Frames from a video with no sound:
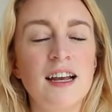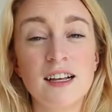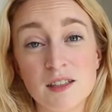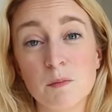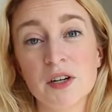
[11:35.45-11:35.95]

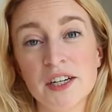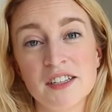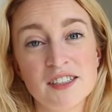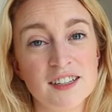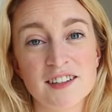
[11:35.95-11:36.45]
It's
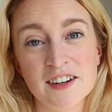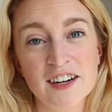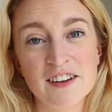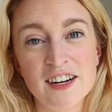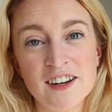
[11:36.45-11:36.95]
brilliant. It's
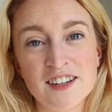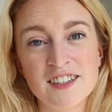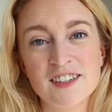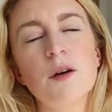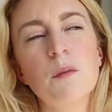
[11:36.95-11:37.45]
really, really good.
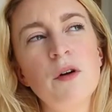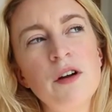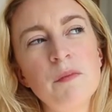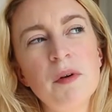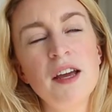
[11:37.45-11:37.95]
One
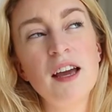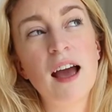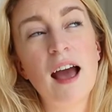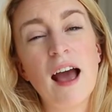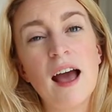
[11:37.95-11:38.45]
of my
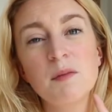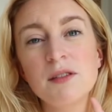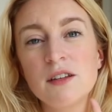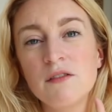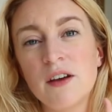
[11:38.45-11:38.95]

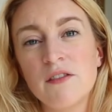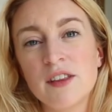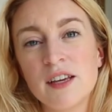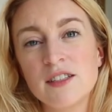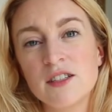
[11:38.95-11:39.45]
absolute
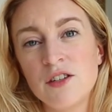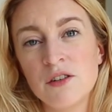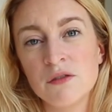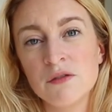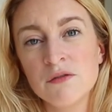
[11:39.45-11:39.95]
favorite things to
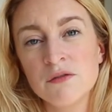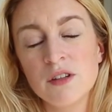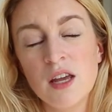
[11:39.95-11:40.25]
do